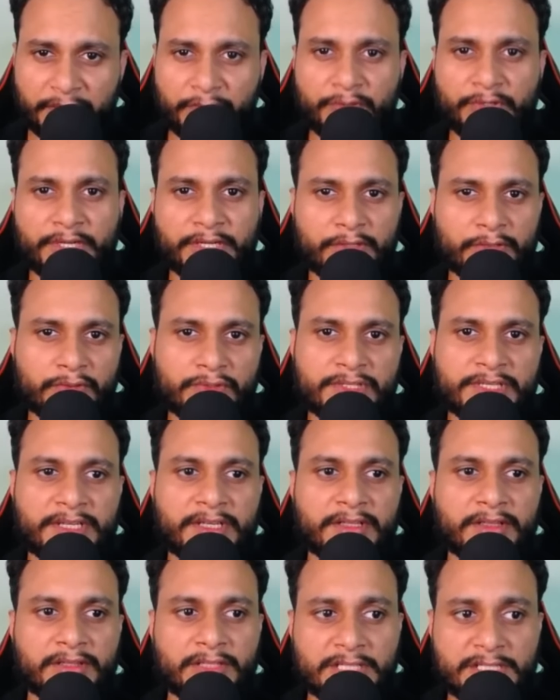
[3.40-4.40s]
to TechDose, and
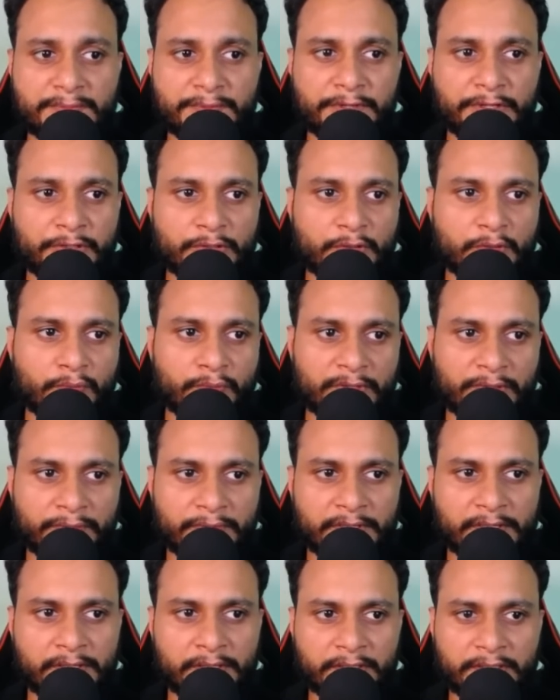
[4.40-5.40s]
in this video we
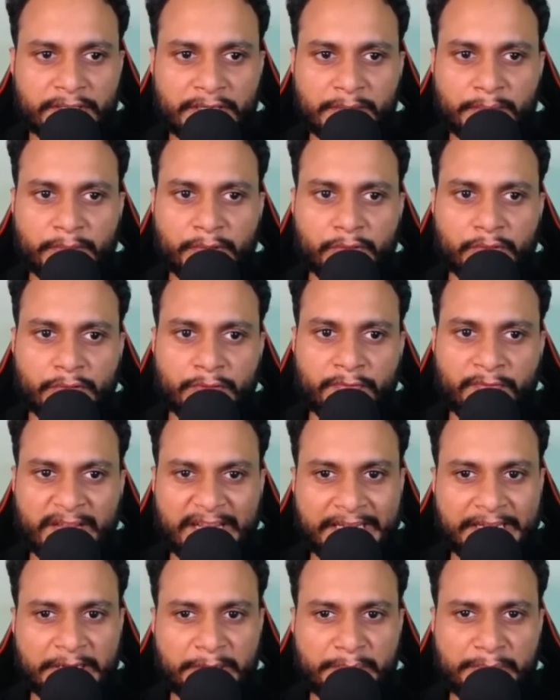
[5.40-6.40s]
will learn about
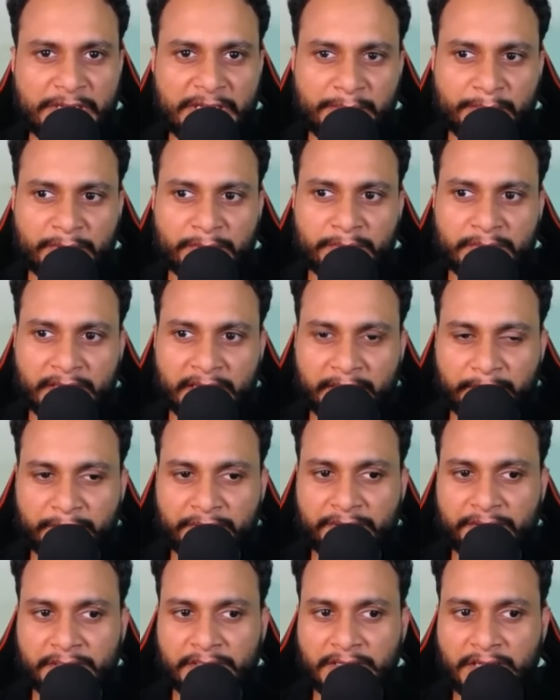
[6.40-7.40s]
find minimum
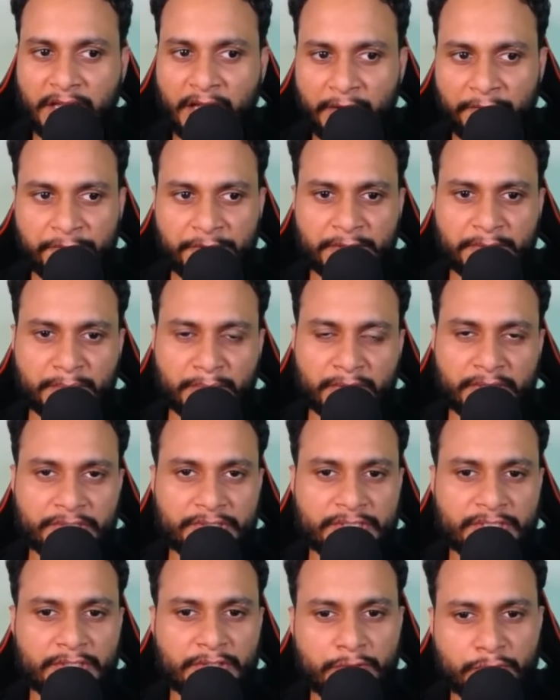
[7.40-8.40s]
diameter after
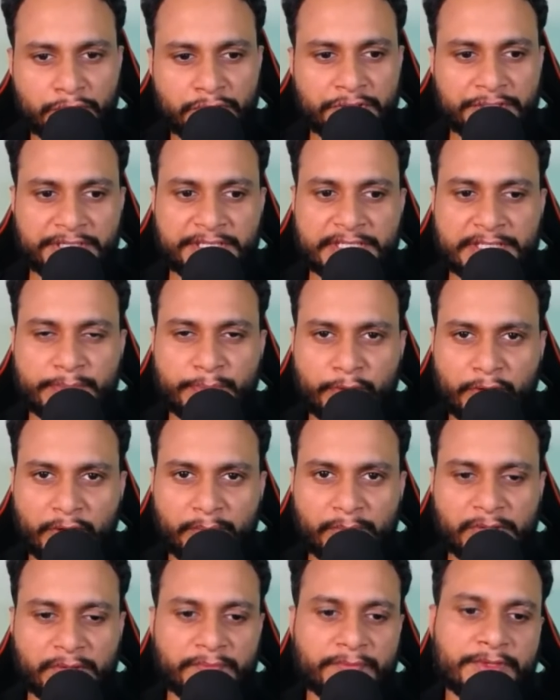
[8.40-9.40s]
merging two trees
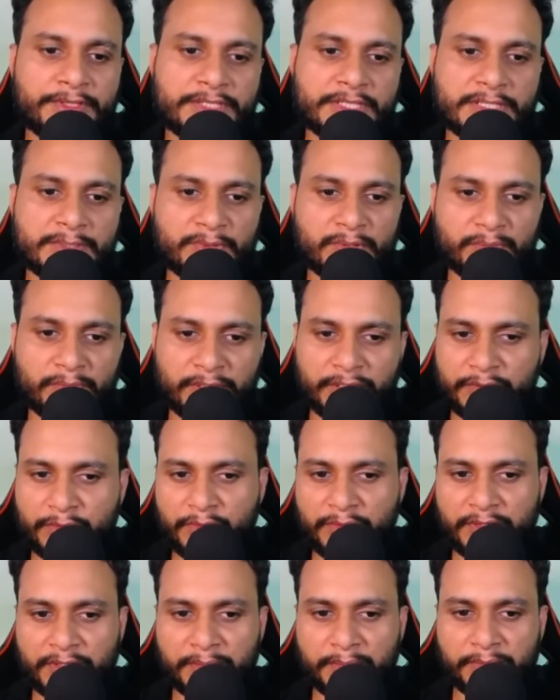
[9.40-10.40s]
problem, which is from
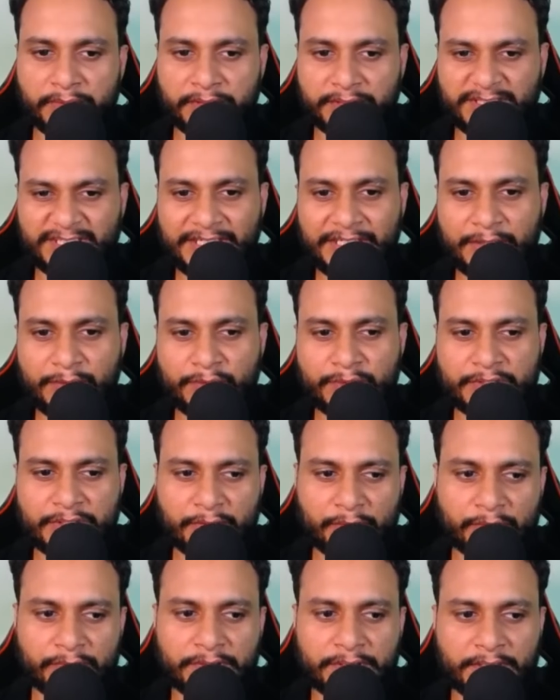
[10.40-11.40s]
Leetcode number
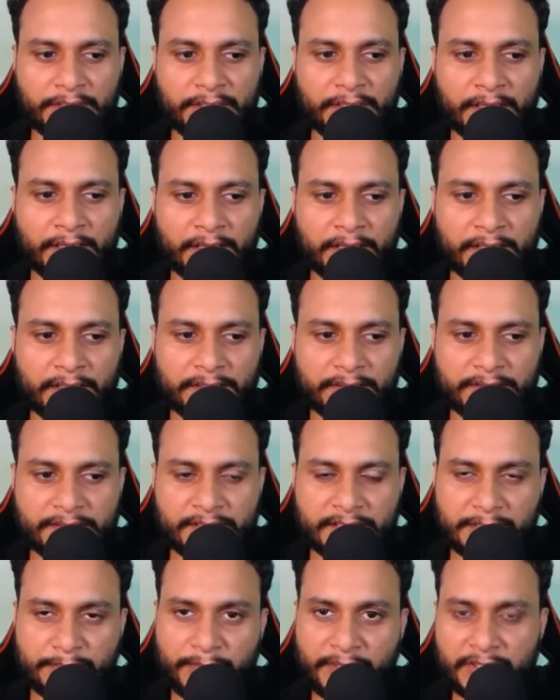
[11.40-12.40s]
3203. This
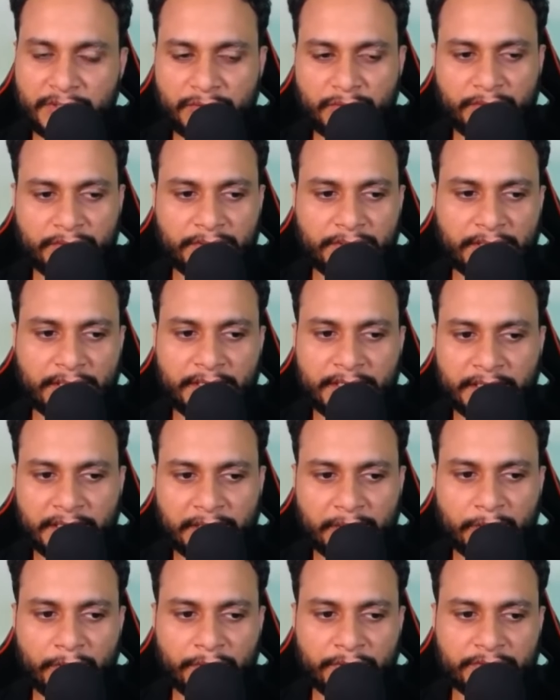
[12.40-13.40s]
is based on greedy
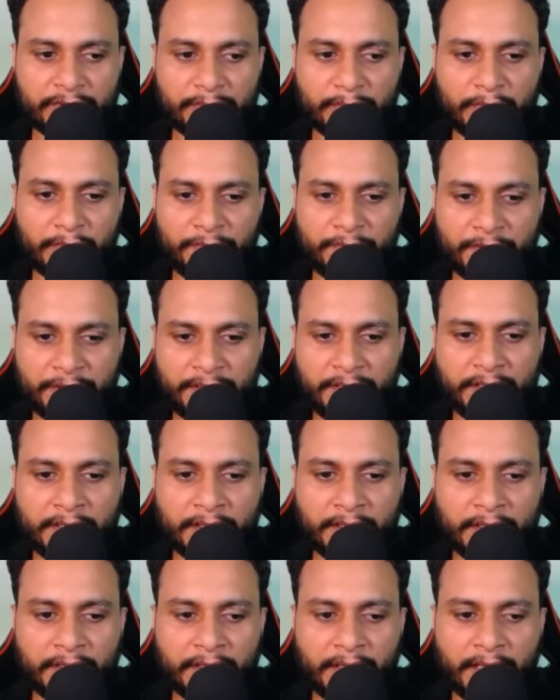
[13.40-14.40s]
algorithm of tree,
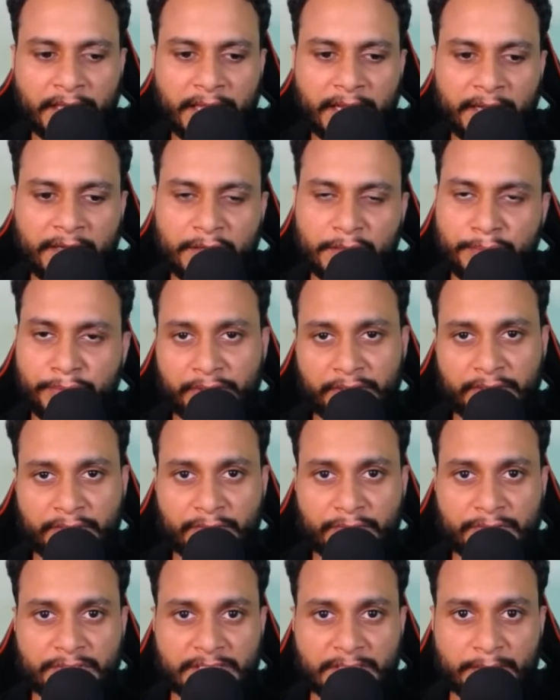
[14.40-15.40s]
and a
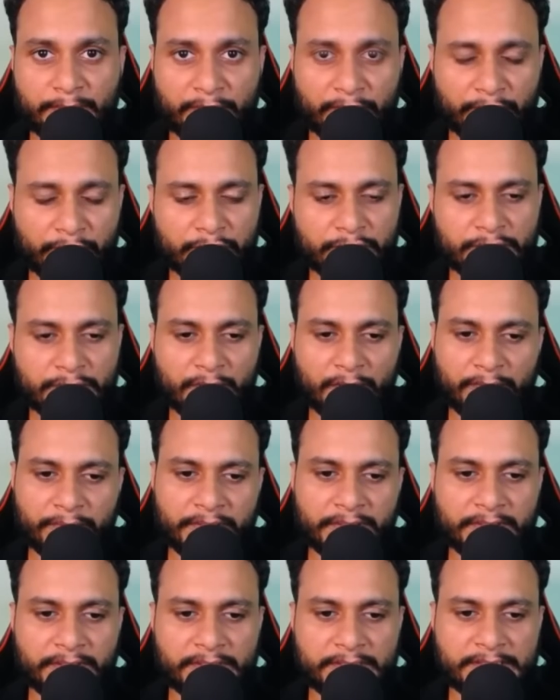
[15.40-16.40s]
prerequisite before
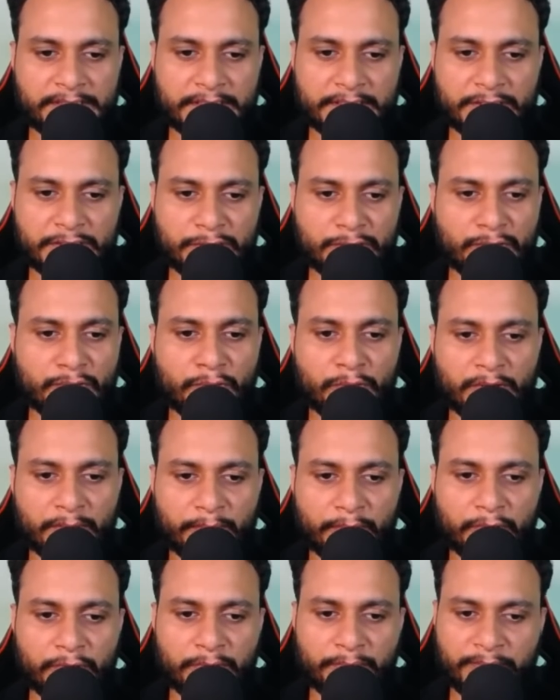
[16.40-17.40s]
solving this is to know
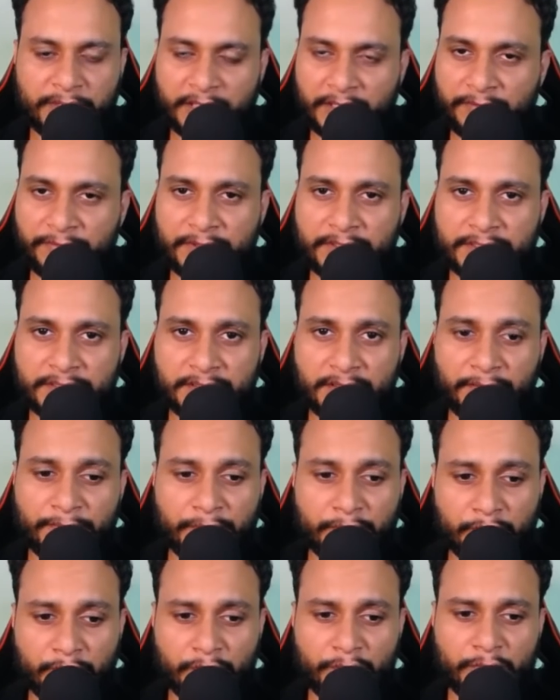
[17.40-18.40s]
about BFS. If
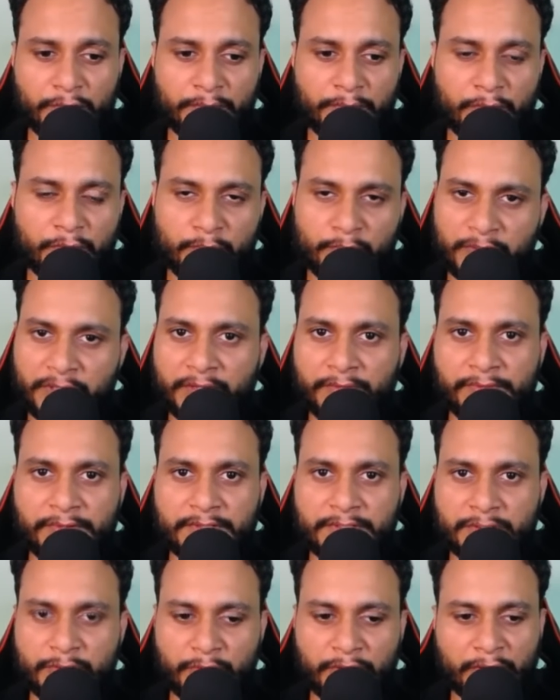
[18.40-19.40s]
you don't know about
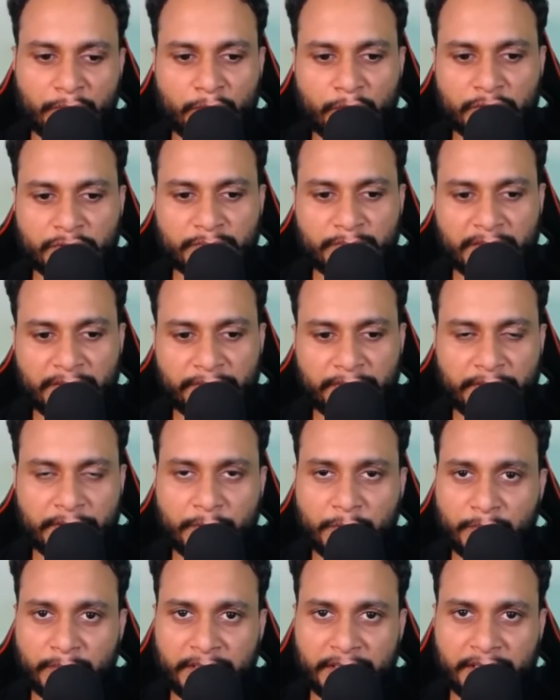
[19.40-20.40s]
BFS, you can watch my
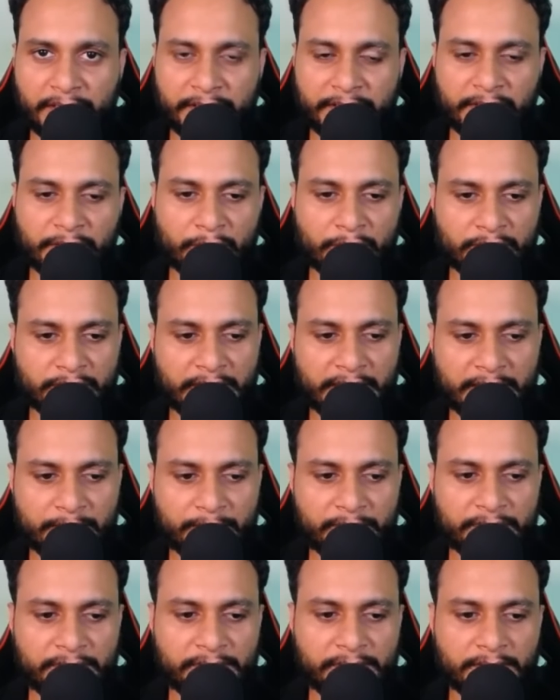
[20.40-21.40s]
video by clicking on the I
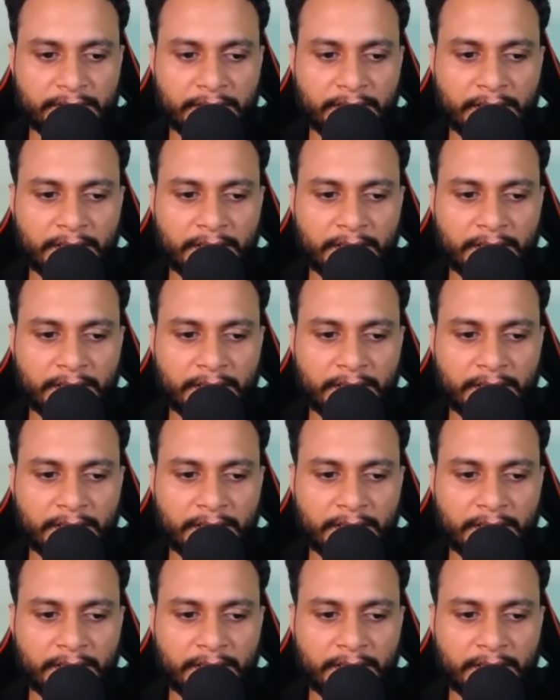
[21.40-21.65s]
button.